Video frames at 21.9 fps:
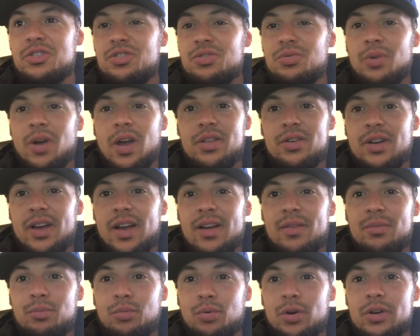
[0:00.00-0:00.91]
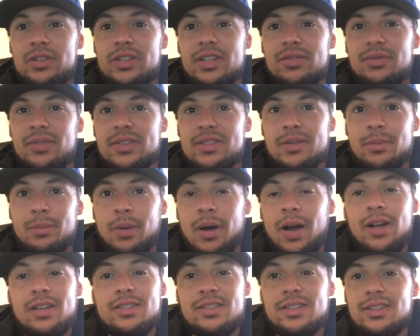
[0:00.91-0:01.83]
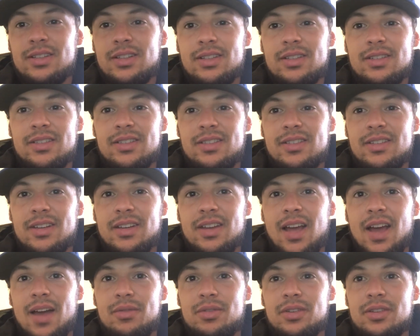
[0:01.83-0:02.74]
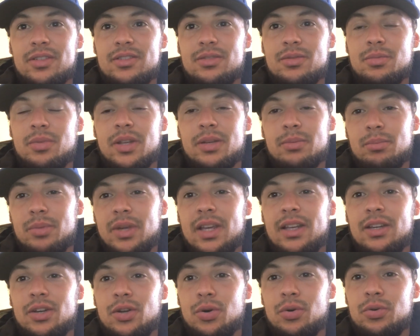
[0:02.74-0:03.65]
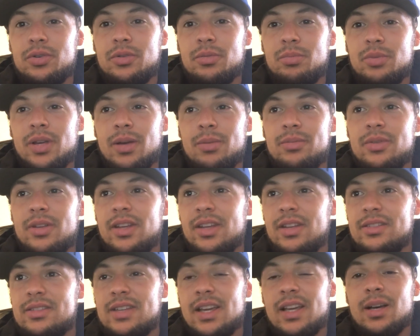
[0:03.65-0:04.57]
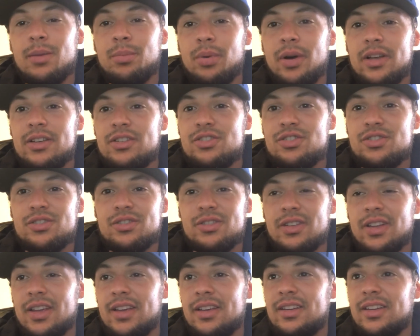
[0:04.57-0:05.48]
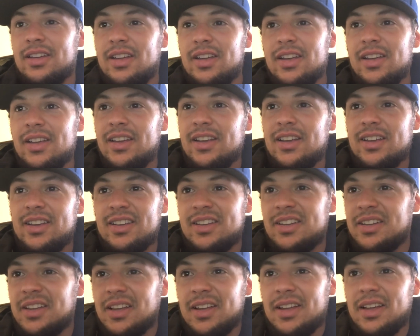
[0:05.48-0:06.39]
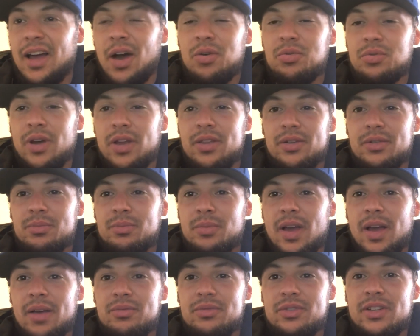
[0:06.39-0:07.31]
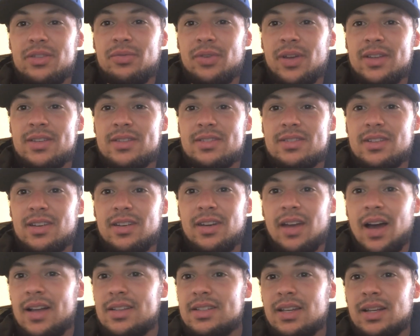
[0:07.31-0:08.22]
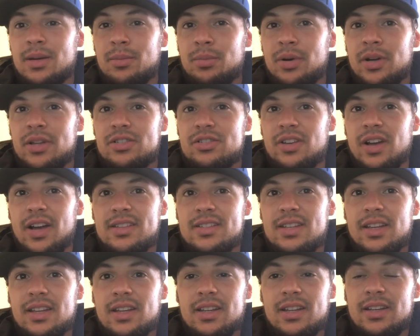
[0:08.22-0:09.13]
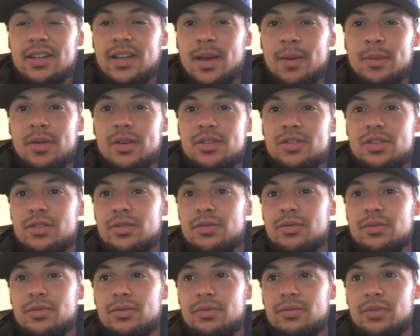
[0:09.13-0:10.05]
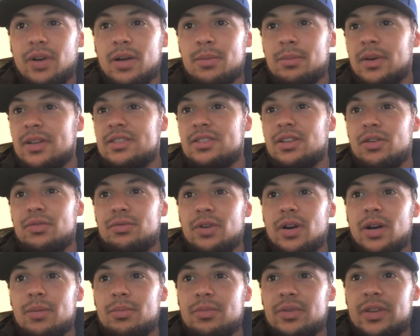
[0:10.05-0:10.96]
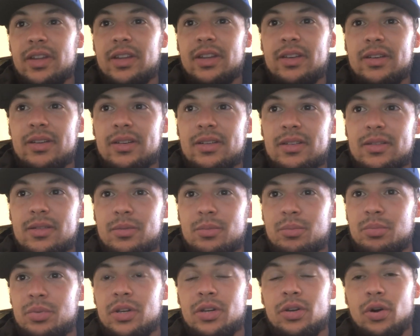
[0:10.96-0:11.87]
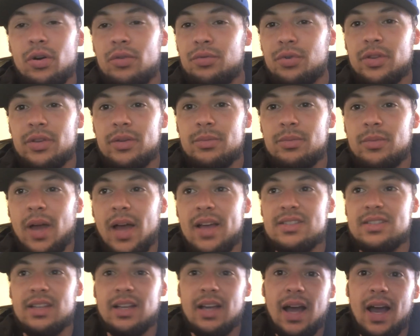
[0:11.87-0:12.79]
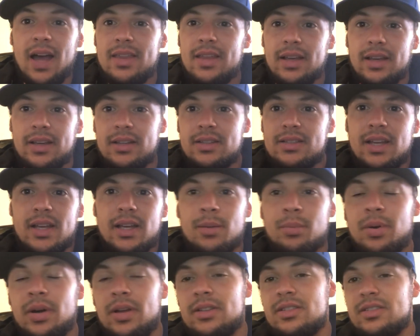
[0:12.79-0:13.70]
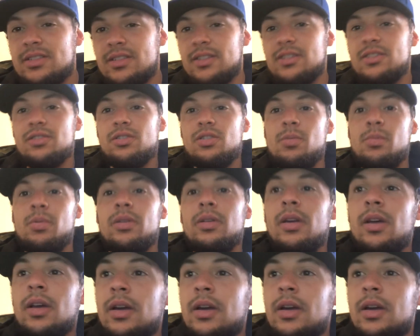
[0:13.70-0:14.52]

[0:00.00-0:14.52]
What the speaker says: you rather have more defensive boxing than being known to be able to take a punch? Like, I would rather have defense and not take a punch, not take any damage, and fuck myself up than be known as the guy that can take a punch. It's stupid.